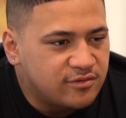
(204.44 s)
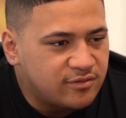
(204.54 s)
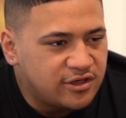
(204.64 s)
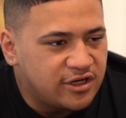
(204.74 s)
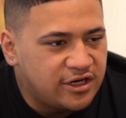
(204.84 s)

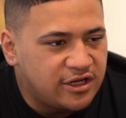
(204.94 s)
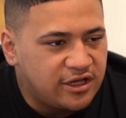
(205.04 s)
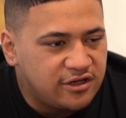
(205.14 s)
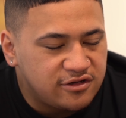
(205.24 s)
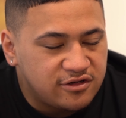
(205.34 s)
when you're in
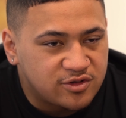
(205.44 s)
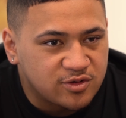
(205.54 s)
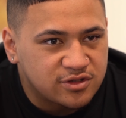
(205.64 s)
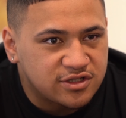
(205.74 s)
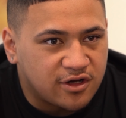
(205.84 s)
there and you
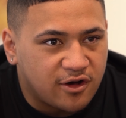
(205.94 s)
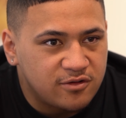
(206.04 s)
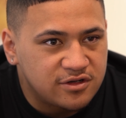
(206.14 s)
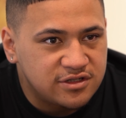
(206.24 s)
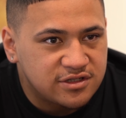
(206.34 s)
talk to the
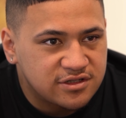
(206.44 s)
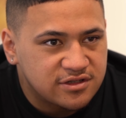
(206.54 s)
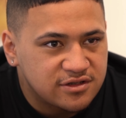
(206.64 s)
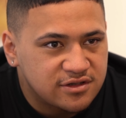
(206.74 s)
elders,